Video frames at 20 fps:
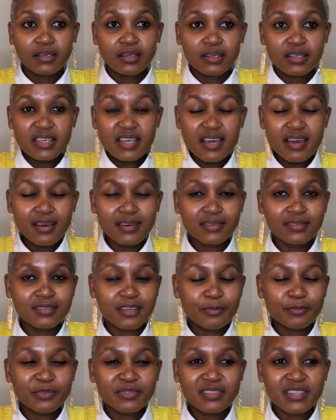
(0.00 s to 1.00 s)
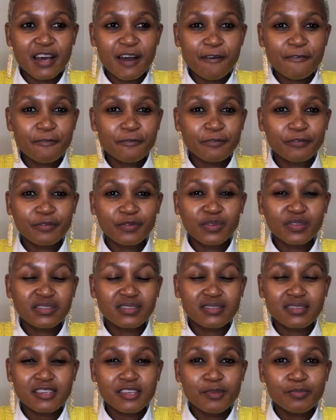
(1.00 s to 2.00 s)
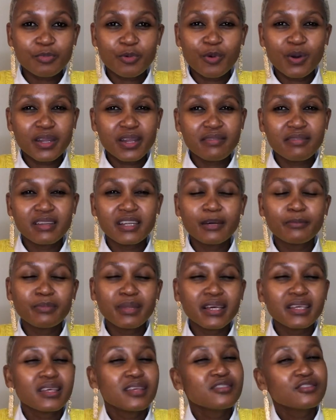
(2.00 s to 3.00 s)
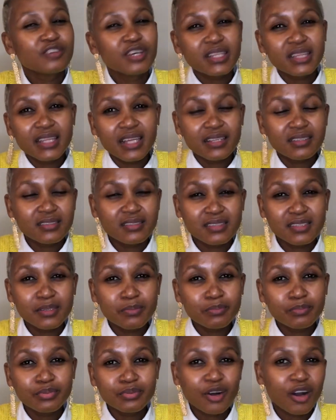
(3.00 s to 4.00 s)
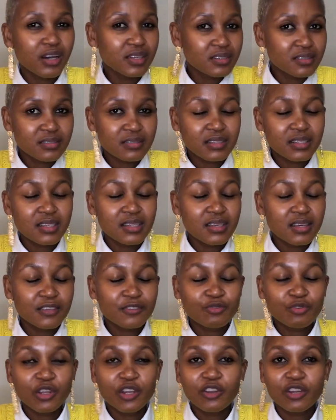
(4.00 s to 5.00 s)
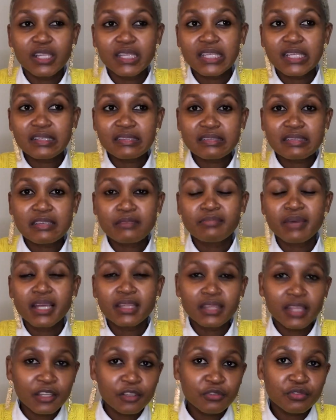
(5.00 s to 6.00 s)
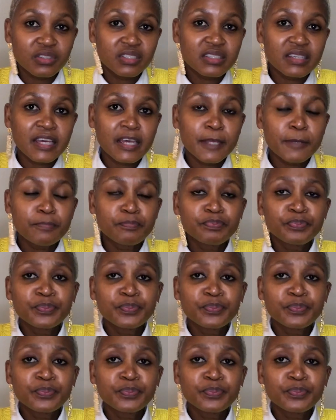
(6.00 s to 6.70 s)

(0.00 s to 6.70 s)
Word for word: yeah, some stuff. It's deep or whatever. And I'm like, it's not that deep. Honestly, it's really not that deep. At the end of the day,